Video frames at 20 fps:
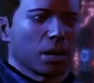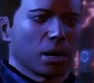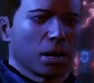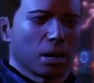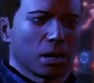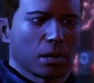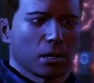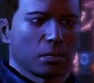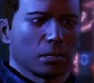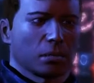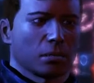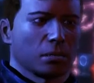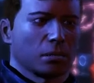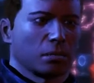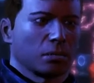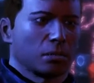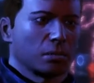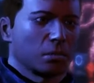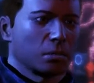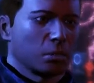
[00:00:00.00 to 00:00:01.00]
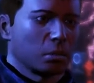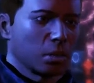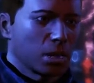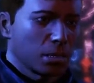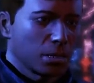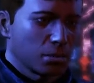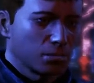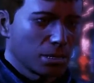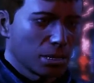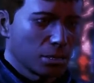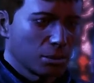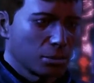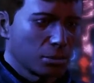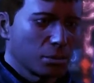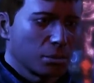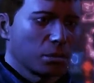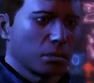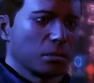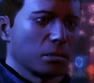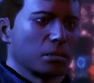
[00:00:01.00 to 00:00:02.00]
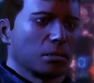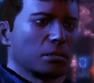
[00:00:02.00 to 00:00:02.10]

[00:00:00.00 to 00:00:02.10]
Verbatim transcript: Uh-huh. what do you mean, then?